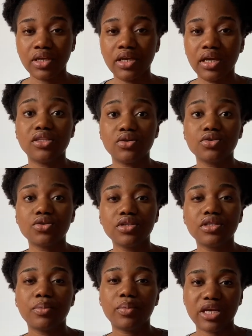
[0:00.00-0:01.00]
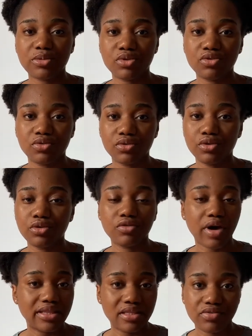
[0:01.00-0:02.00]
And they also need a passport photo, for
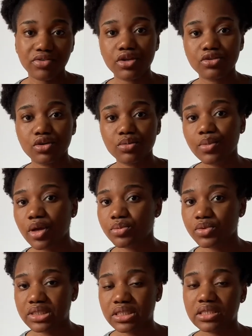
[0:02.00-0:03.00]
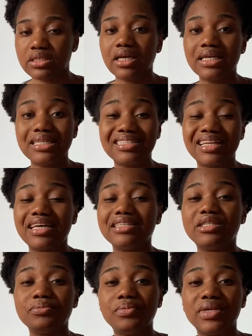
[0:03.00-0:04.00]
identification purposes. These are like the
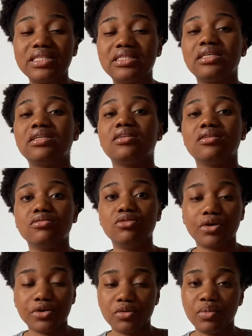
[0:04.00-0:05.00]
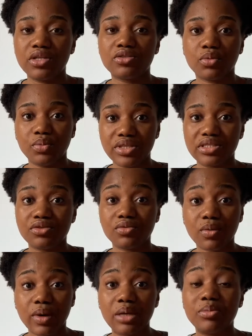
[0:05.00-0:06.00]
basic documents or basic
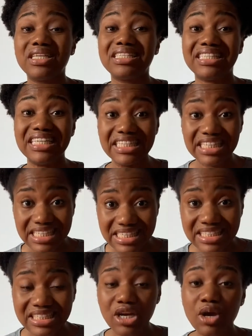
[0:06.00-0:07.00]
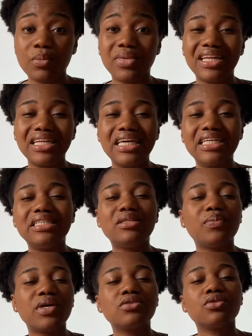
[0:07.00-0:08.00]
requirements they need. But then again, it
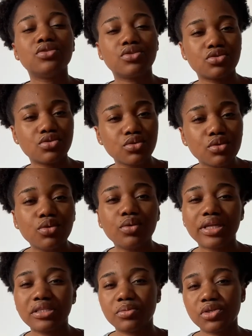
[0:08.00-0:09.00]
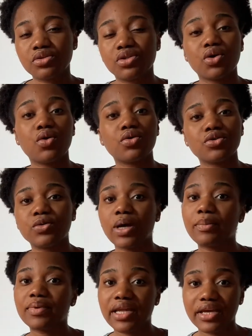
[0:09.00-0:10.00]
depends on the school and depends on the course you're
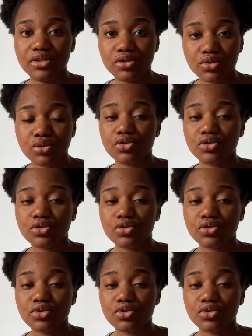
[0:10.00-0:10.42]
applying to.